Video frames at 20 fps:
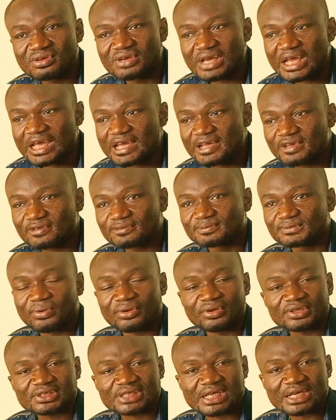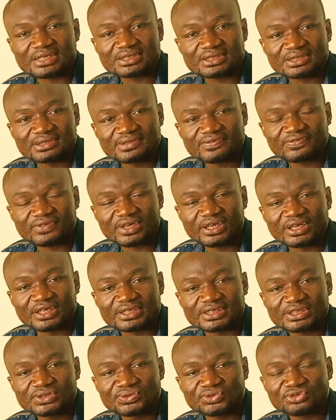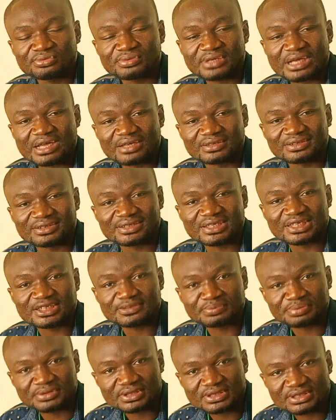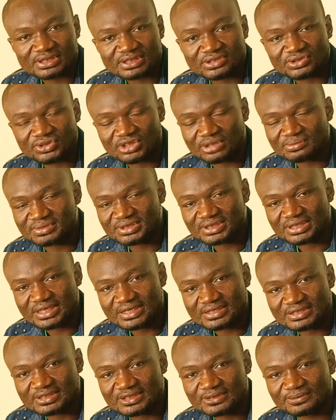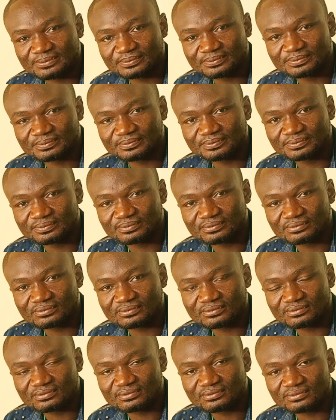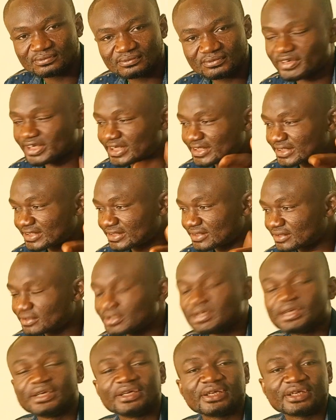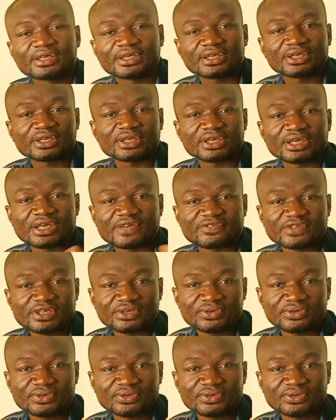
like you're not active, and they see you to be like desperate in some sense, forget it. They have